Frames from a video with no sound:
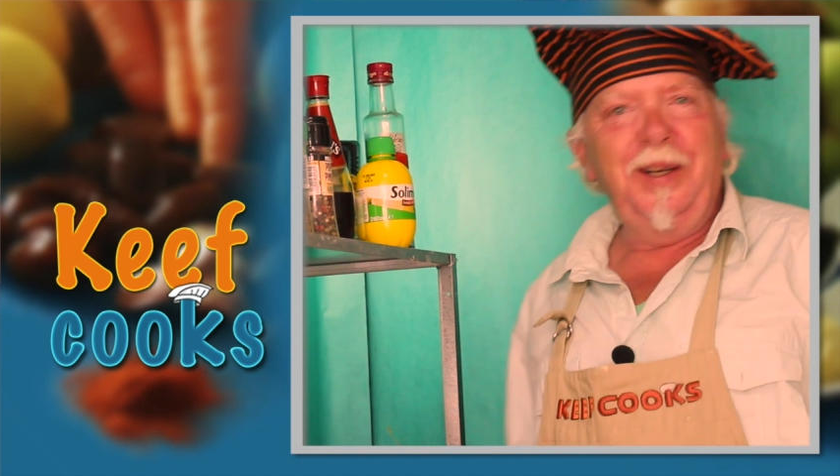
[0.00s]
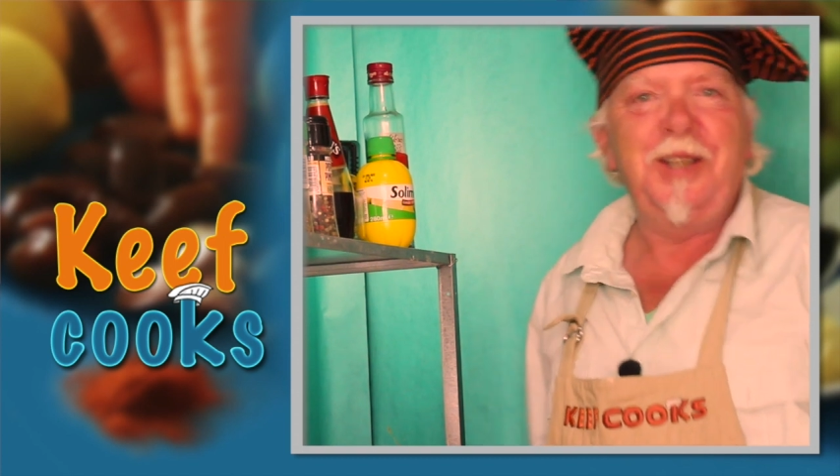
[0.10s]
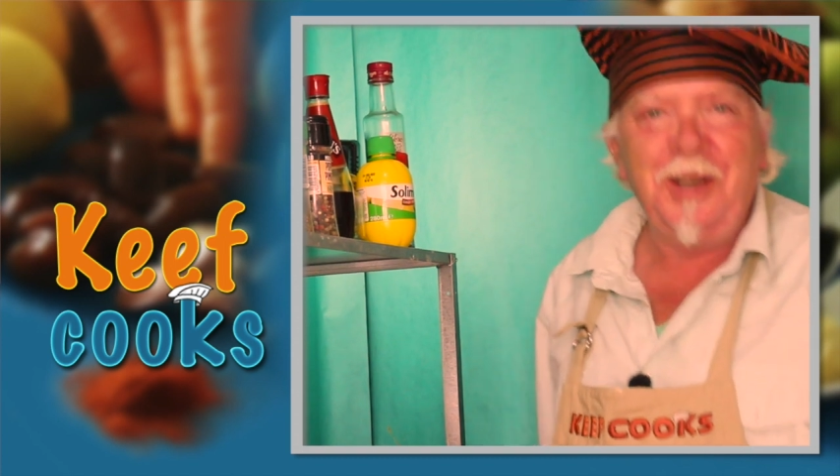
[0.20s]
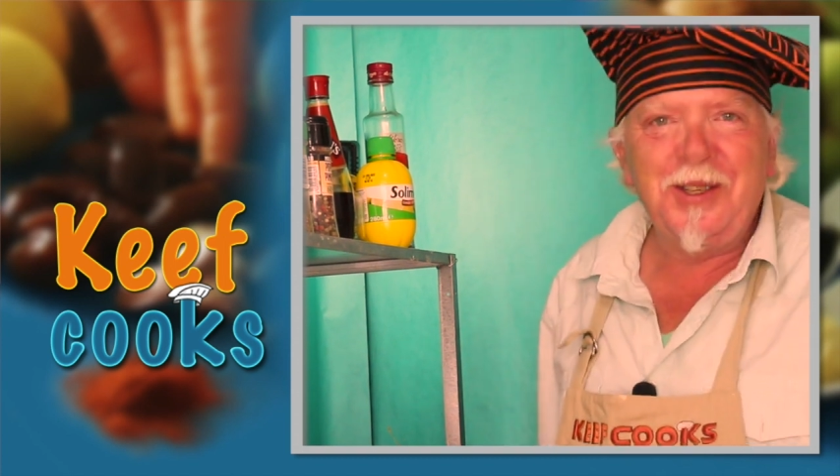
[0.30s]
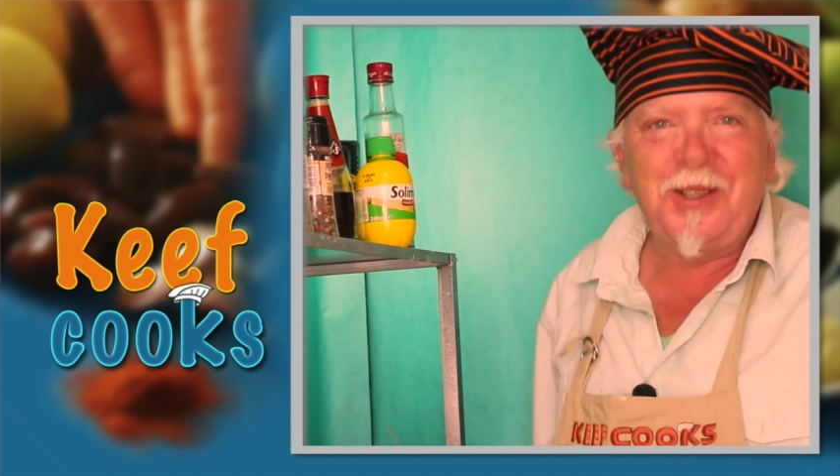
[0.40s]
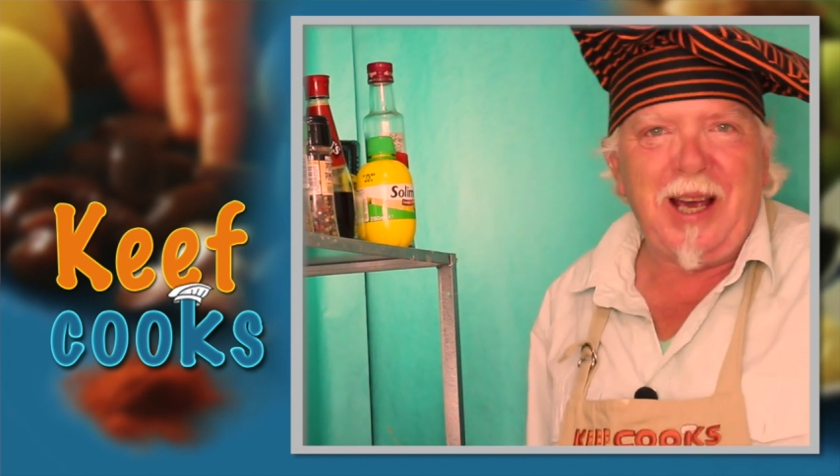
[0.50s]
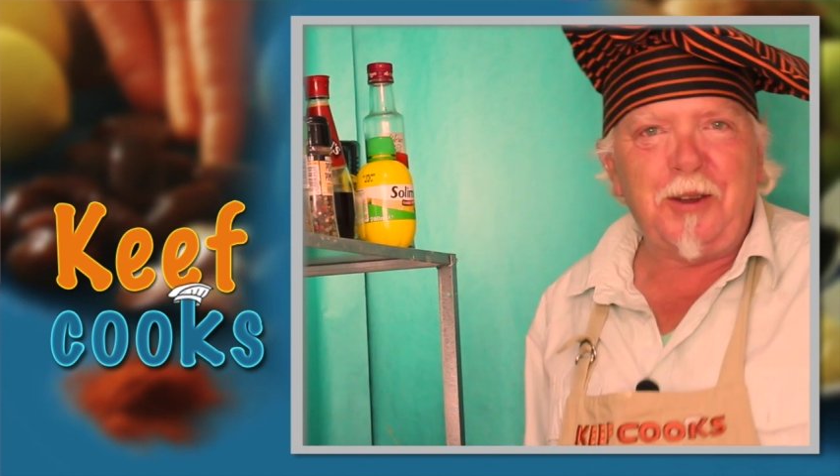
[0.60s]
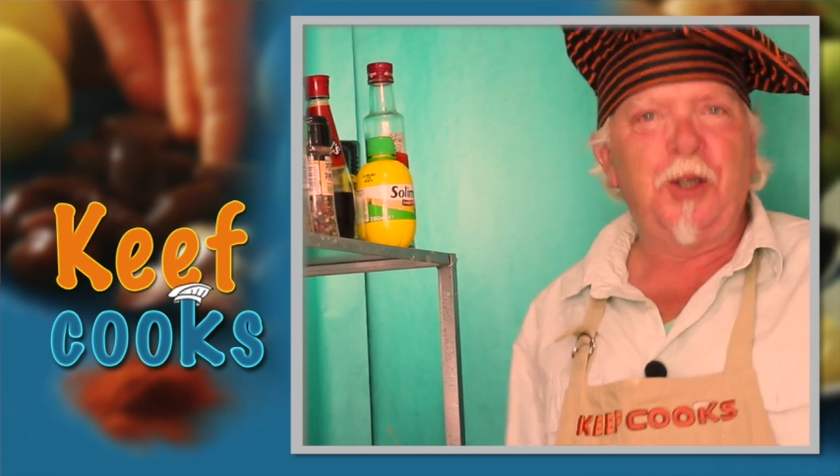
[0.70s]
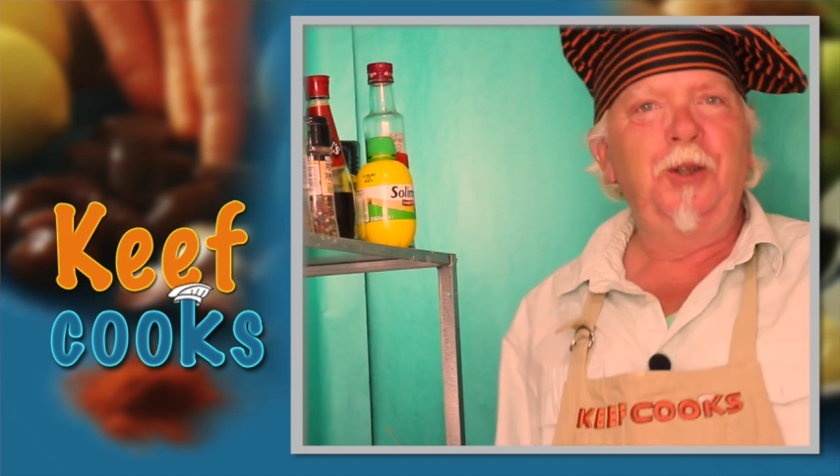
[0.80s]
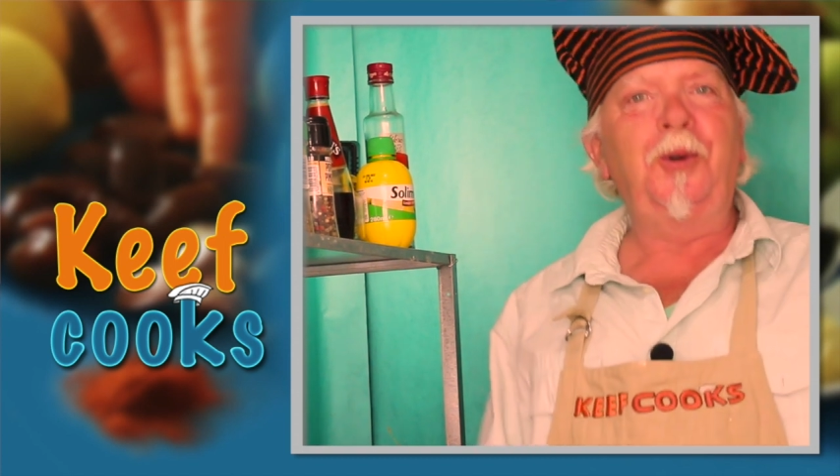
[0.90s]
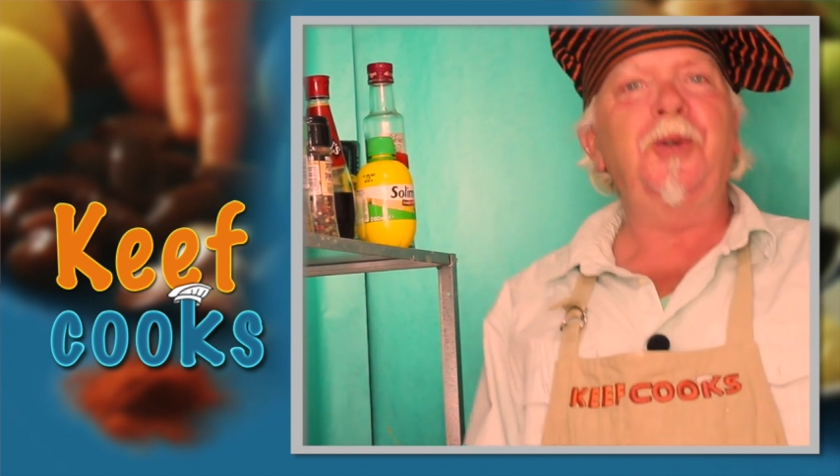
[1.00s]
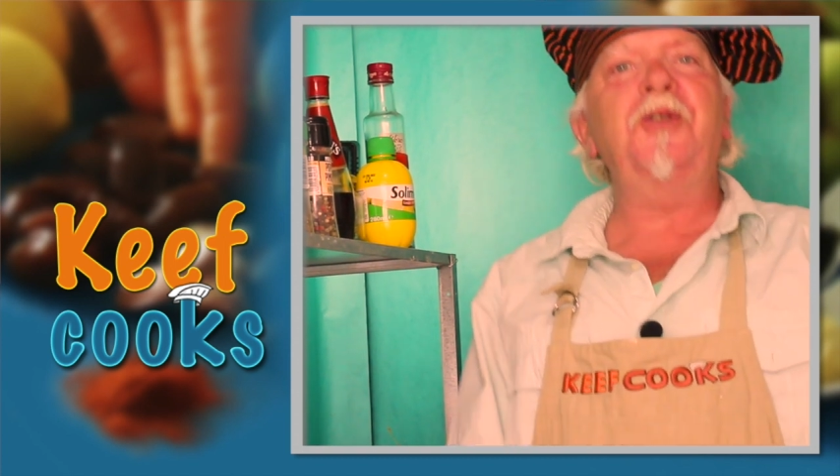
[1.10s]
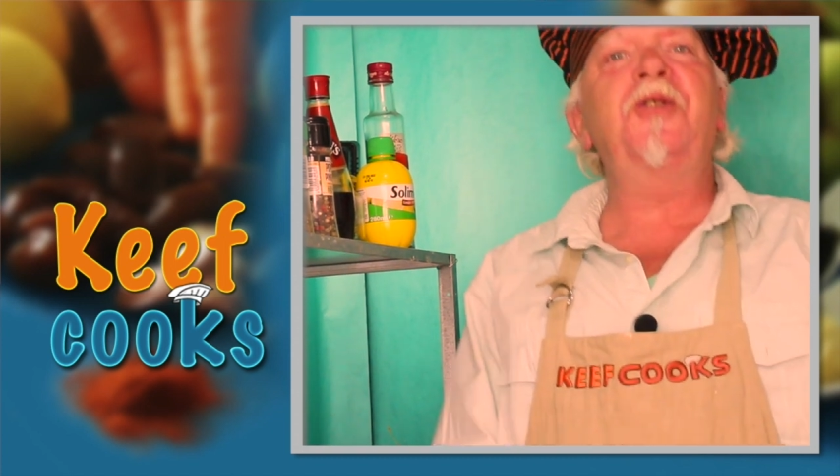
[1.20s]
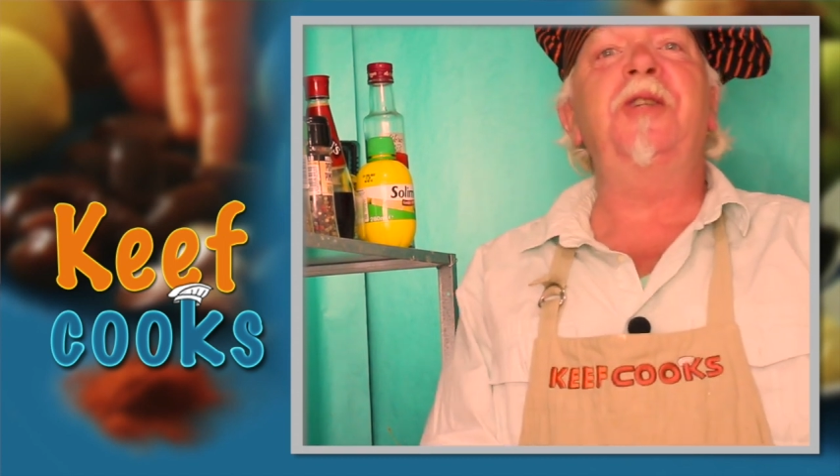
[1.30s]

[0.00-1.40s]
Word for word: Greetings gastronauts,